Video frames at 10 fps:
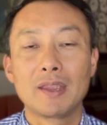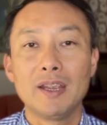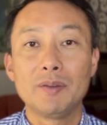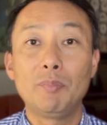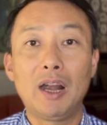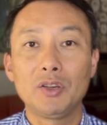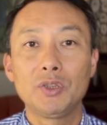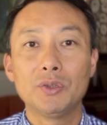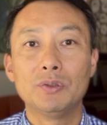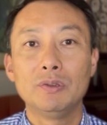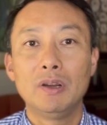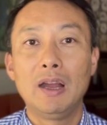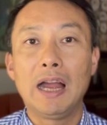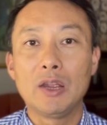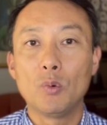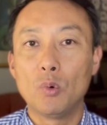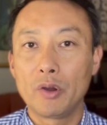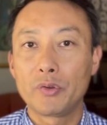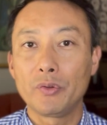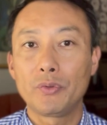In part 2, I will
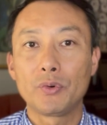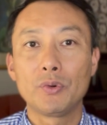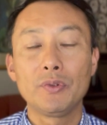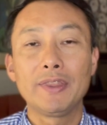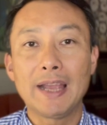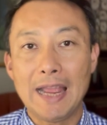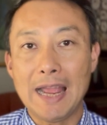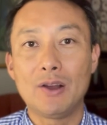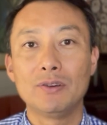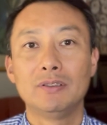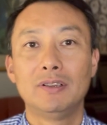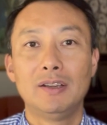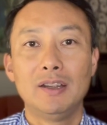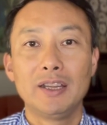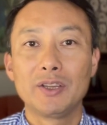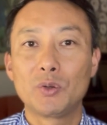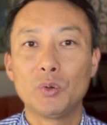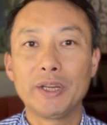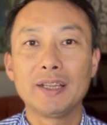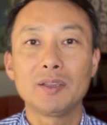walk you through the how,
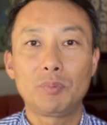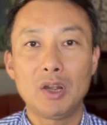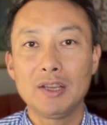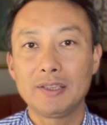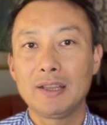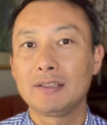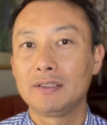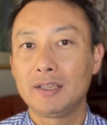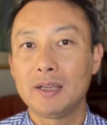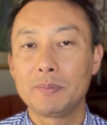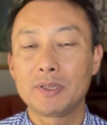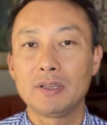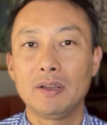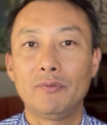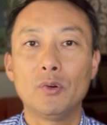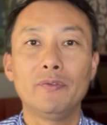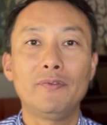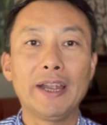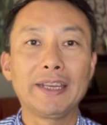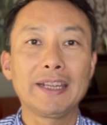including the process and tips for
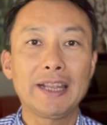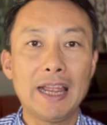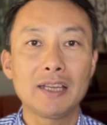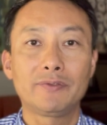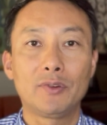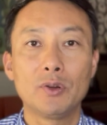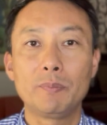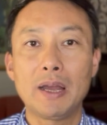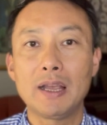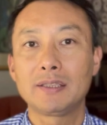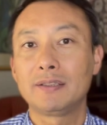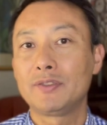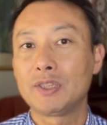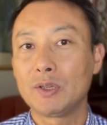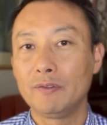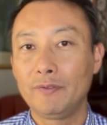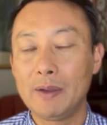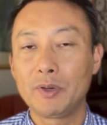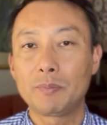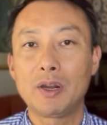finding cash flow positive
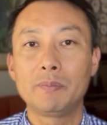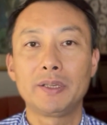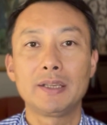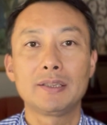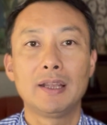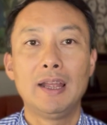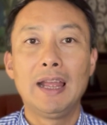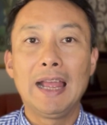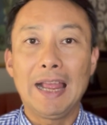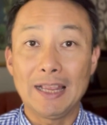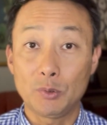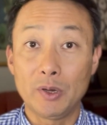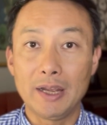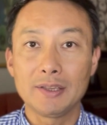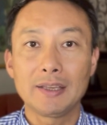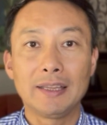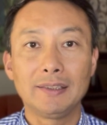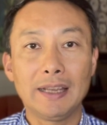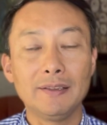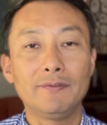single-family properties, as well as
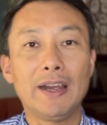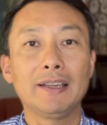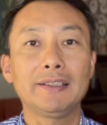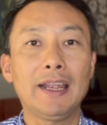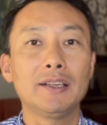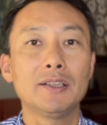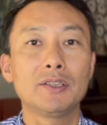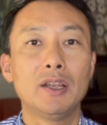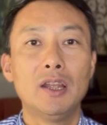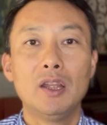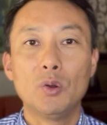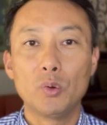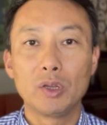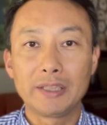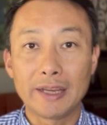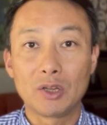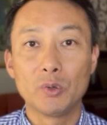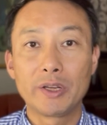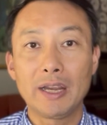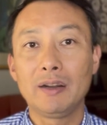identifying tenants who will take
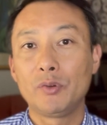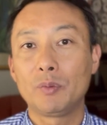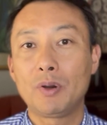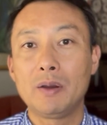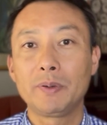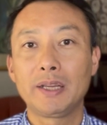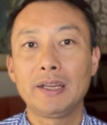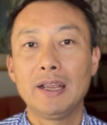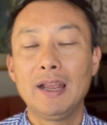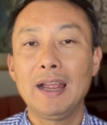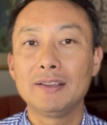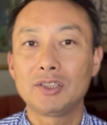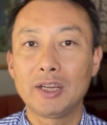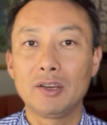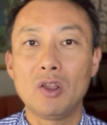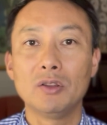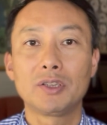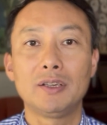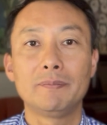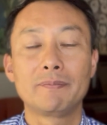good care of your property and stay long-term.